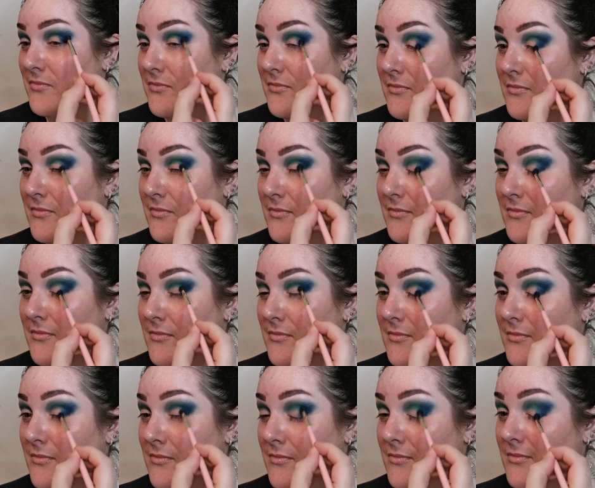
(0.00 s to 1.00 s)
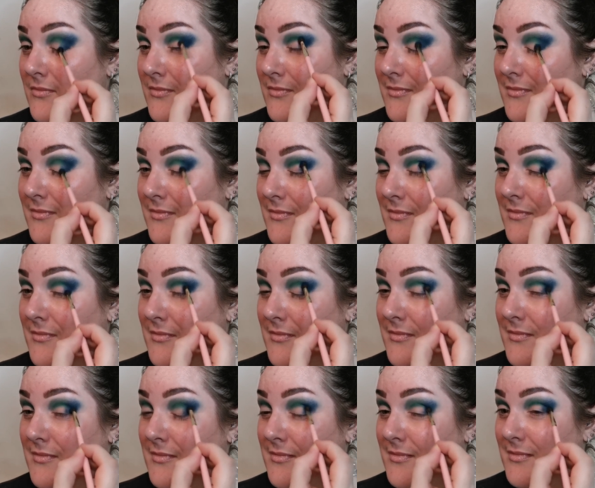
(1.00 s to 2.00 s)

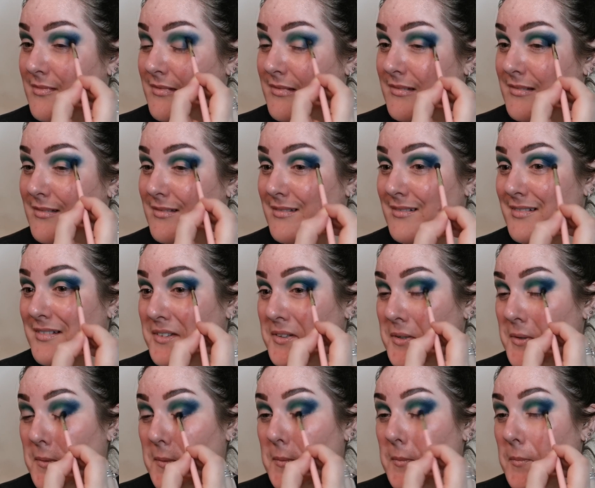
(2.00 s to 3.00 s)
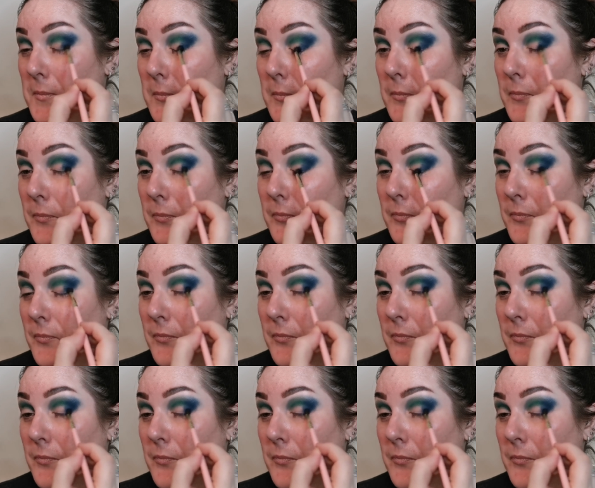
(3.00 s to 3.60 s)
[no speech]